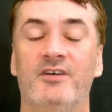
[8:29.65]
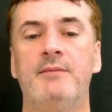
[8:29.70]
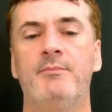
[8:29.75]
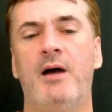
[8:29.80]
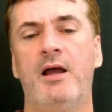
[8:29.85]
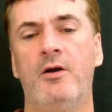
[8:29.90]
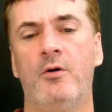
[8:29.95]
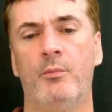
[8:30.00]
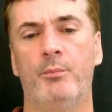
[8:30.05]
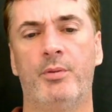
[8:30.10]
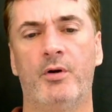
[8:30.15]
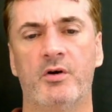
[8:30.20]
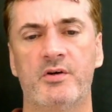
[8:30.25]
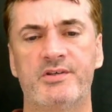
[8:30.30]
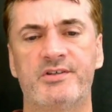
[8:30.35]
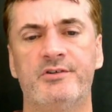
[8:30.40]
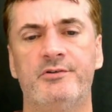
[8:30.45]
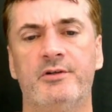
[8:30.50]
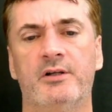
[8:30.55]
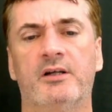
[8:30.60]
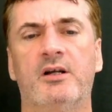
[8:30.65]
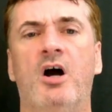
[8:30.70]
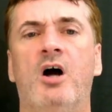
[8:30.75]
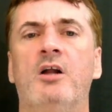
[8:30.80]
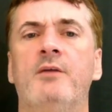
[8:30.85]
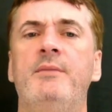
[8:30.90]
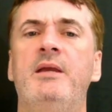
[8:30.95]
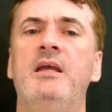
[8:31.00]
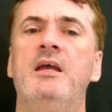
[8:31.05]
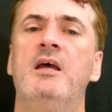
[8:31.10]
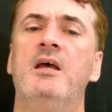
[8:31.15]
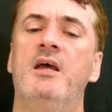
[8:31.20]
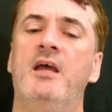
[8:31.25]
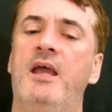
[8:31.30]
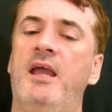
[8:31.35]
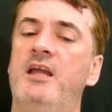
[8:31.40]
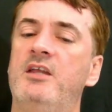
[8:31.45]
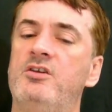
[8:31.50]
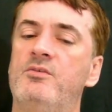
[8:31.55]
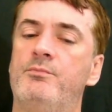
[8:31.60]
My own personal economy,
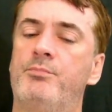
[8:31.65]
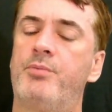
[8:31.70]
it